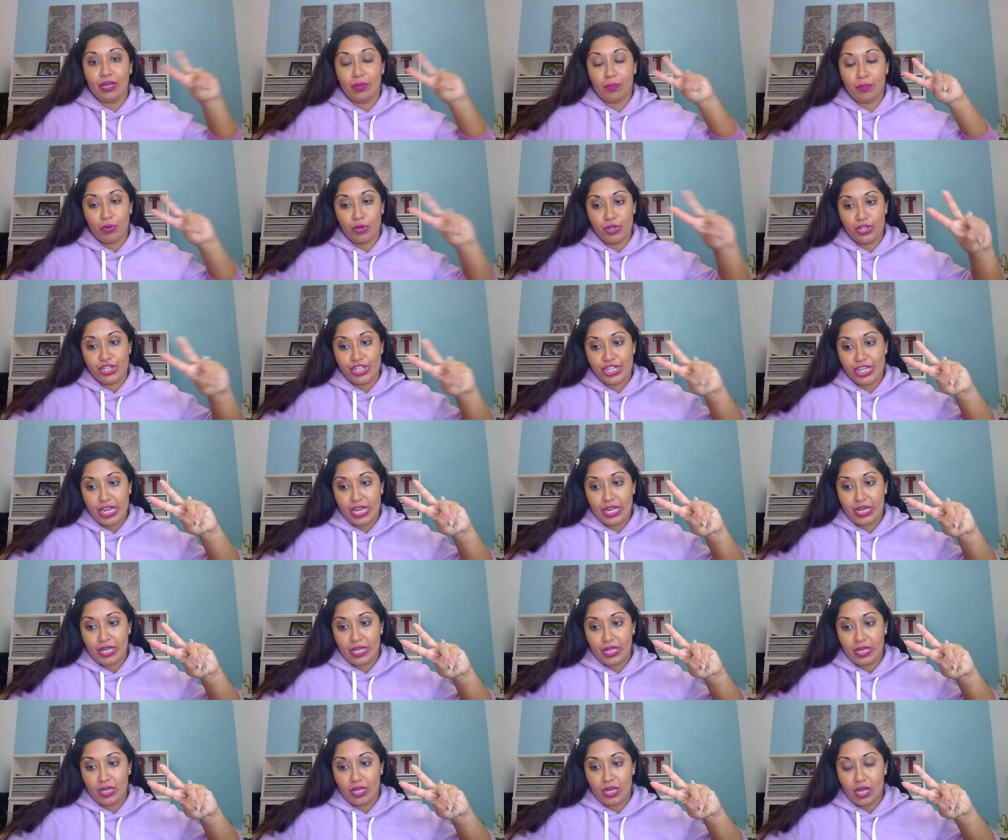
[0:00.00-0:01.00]
Appreciate
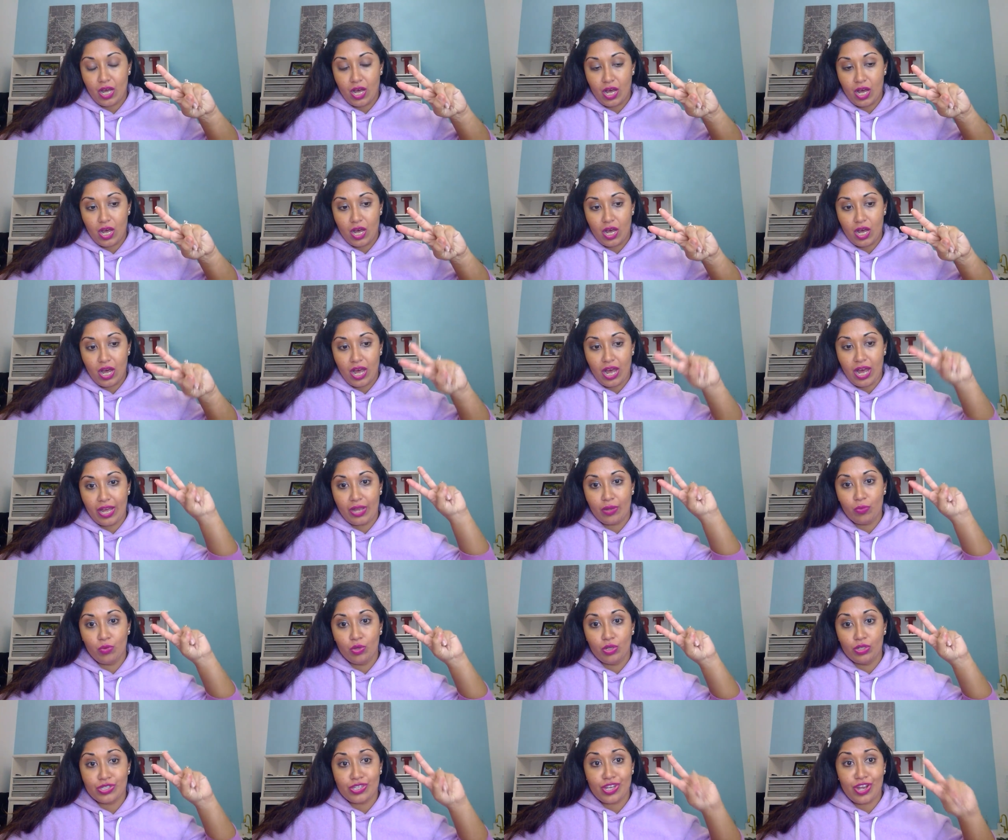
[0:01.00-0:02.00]
it. Uh, I
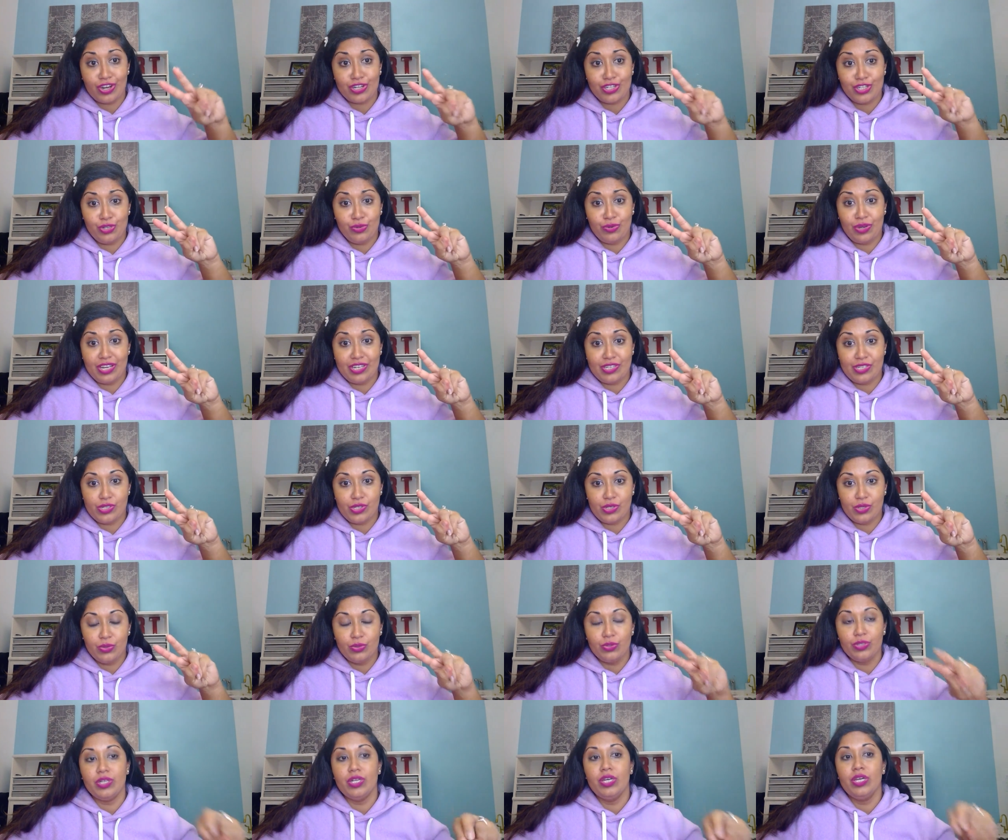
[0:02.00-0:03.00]
will talk to you guys
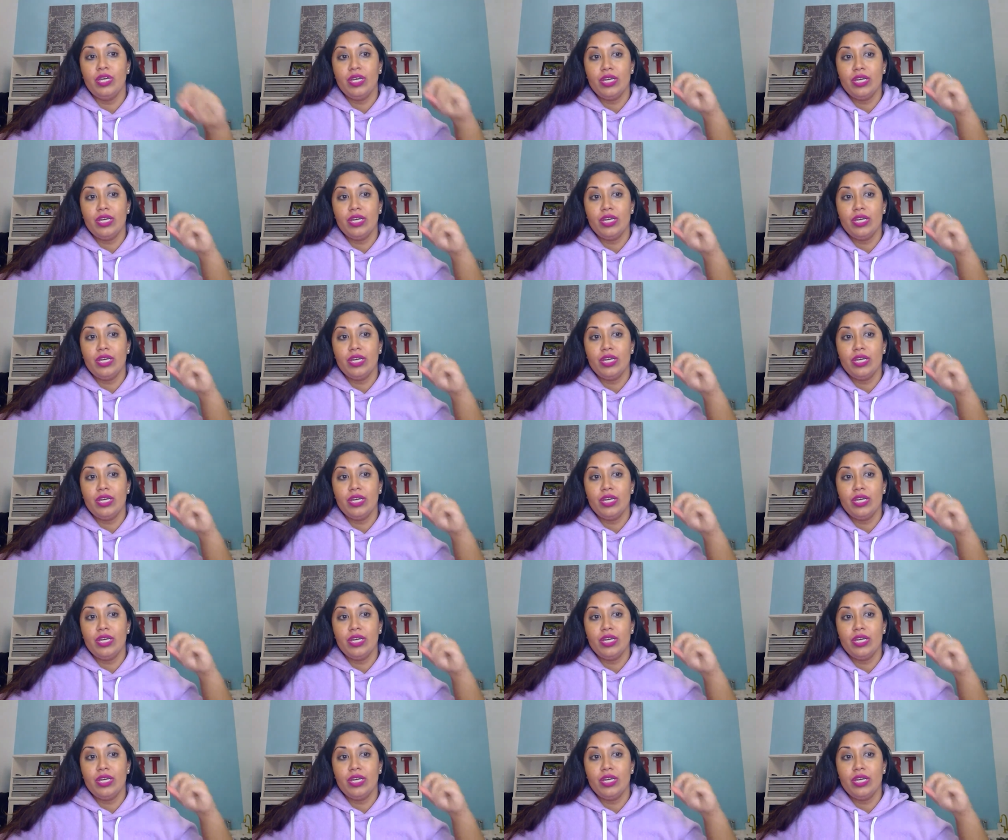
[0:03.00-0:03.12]
soon.